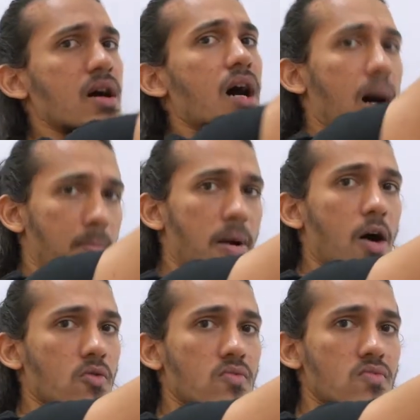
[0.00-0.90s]

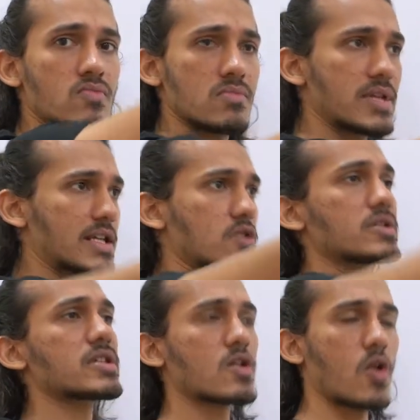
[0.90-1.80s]
above, including
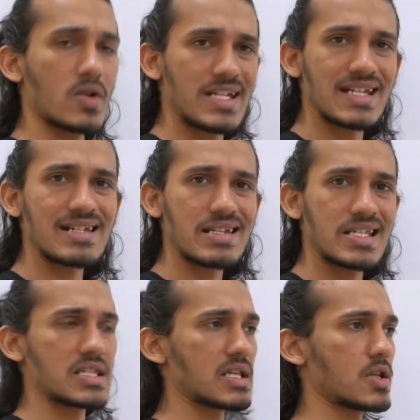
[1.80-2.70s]
the cortical
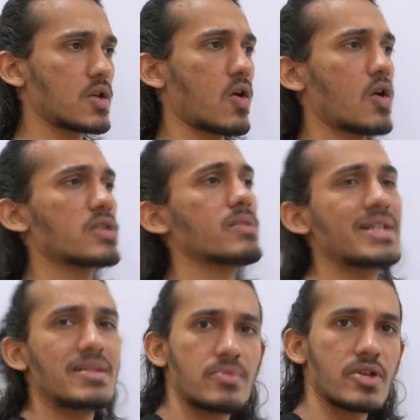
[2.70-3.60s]
region or the
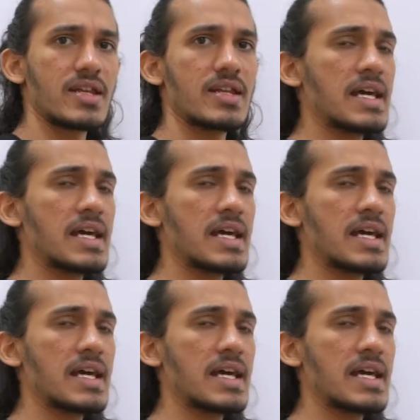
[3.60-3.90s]
midbrain,